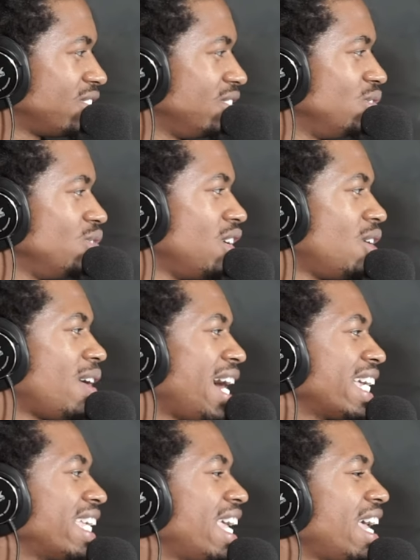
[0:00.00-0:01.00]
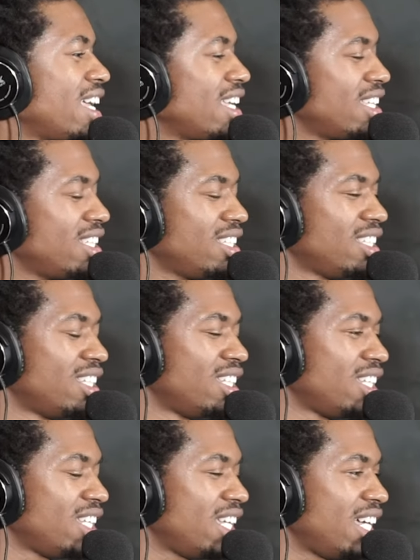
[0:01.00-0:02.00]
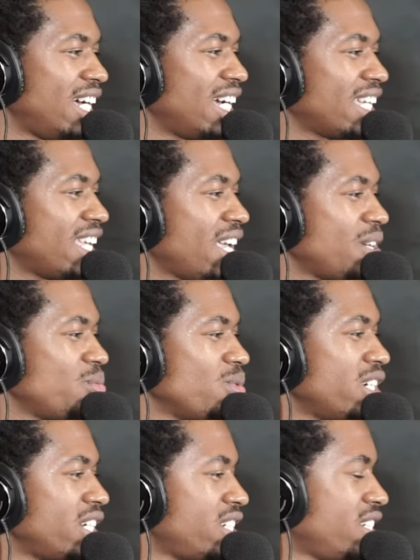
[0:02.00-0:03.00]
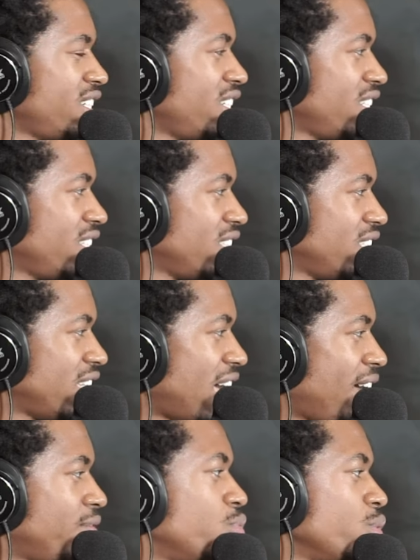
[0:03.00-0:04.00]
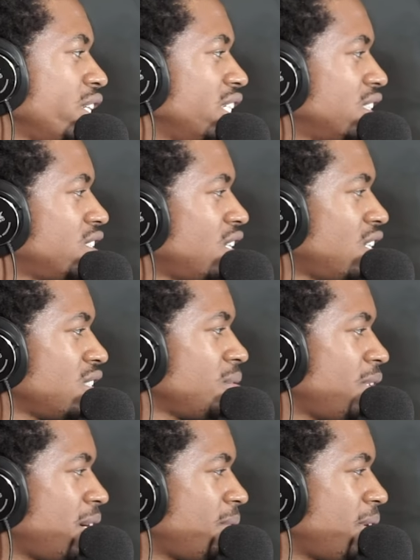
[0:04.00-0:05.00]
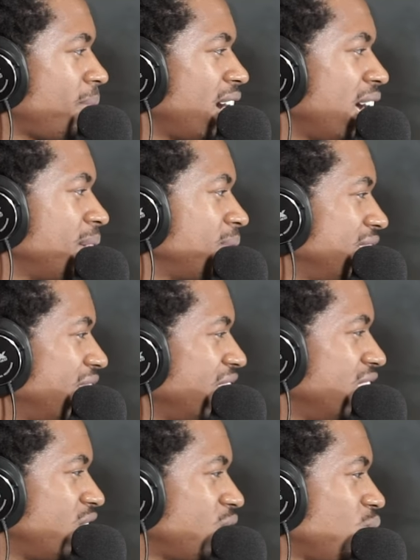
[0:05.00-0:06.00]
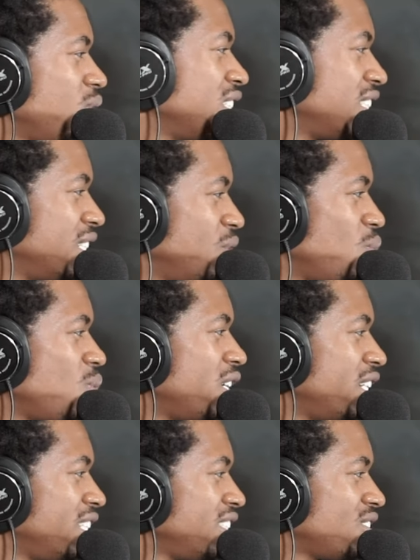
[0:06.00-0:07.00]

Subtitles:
You know, I can't rush it. I've written songs about my moms and they just wasn't the one.